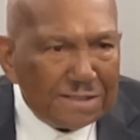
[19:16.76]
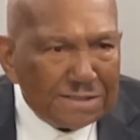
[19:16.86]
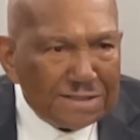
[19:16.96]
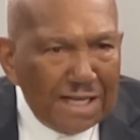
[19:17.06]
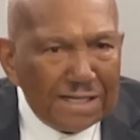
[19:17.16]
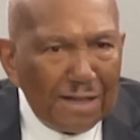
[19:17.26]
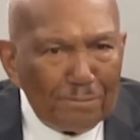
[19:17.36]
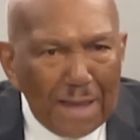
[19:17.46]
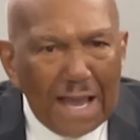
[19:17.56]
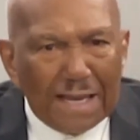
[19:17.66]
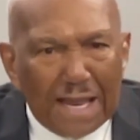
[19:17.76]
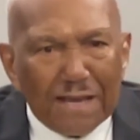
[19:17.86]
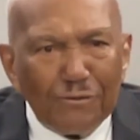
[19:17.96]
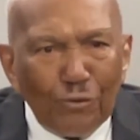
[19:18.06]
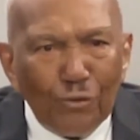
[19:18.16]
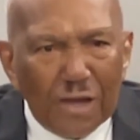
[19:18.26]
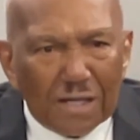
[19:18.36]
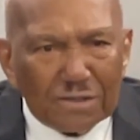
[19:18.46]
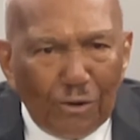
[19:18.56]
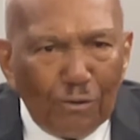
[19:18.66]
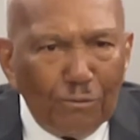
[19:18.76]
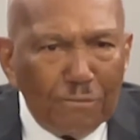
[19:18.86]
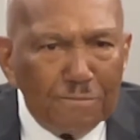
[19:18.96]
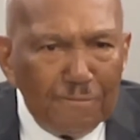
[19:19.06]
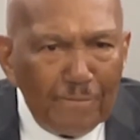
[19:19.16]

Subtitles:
that a man 82 years old